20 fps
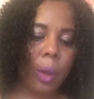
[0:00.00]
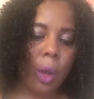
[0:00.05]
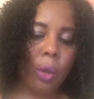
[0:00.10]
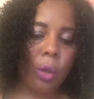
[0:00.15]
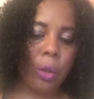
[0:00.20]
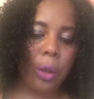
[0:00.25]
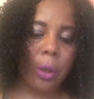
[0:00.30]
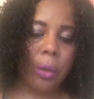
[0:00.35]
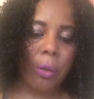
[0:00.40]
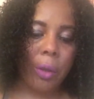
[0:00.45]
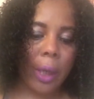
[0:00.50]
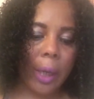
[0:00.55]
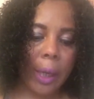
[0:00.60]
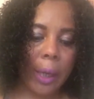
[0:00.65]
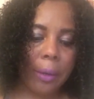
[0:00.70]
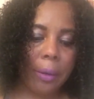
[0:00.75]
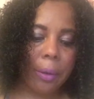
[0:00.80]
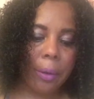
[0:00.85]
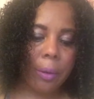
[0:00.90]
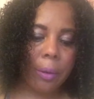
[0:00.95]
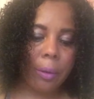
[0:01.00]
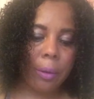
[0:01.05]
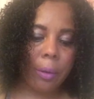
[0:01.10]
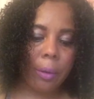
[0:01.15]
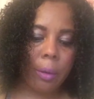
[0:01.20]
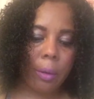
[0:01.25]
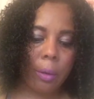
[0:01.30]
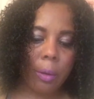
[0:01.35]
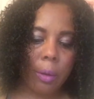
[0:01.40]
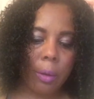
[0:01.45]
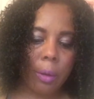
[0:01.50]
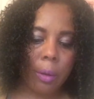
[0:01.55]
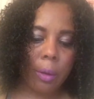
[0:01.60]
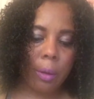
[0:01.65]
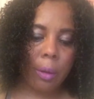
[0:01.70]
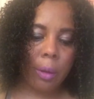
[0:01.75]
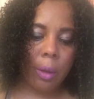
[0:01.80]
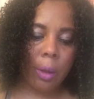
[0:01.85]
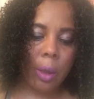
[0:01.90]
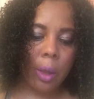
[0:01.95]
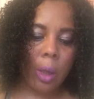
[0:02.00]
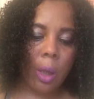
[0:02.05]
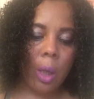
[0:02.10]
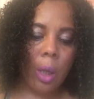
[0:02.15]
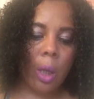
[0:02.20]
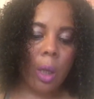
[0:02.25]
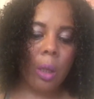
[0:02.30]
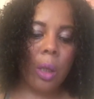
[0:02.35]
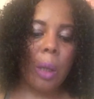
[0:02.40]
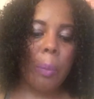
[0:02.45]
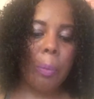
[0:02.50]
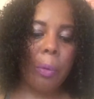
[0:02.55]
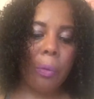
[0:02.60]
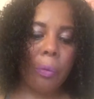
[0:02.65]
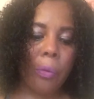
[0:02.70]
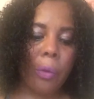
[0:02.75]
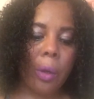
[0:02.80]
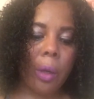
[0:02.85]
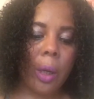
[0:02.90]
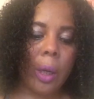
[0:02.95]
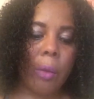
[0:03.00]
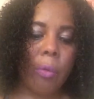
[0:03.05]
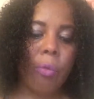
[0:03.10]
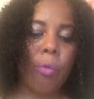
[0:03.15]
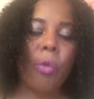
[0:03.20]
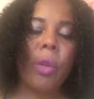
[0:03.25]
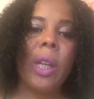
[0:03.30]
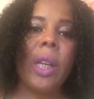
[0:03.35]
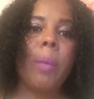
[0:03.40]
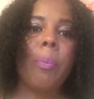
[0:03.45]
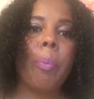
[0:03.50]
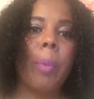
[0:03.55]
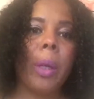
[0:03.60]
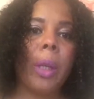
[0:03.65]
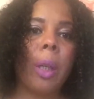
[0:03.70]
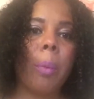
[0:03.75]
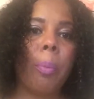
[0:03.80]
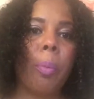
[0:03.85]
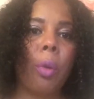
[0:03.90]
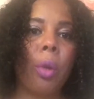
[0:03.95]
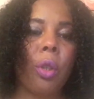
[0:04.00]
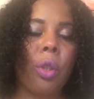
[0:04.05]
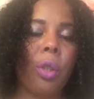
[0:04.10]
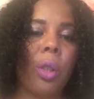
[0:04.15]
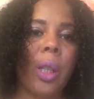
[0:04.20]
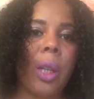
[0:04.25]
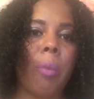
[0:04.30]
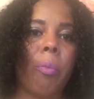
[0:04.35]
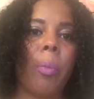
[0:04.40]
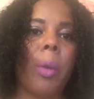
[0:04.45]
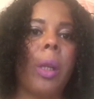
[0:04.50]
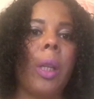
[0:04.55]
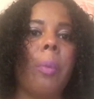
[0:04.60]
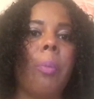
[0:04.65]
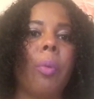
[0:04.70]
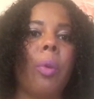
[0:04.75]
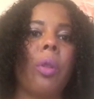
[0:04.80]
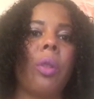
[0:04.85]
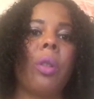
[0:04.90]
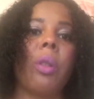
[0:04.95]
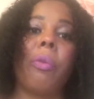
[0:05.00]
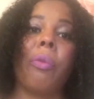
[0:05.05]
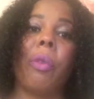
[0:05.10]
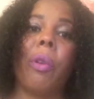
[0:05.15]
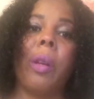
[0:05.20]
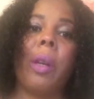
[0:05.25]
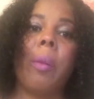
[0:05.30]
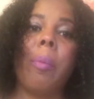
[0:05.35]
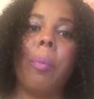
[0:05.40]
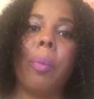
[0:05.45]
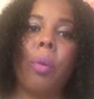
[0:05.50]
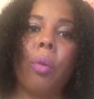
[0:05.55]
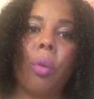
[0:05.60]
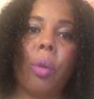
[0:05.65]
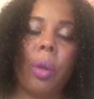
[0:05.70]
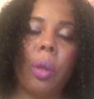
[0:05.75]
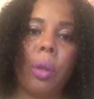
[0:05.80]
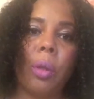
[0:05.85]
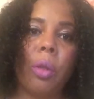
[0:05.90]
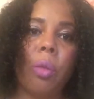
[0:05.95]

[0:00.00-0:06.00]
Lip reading: So then, number five, read money books. Now, money books are very important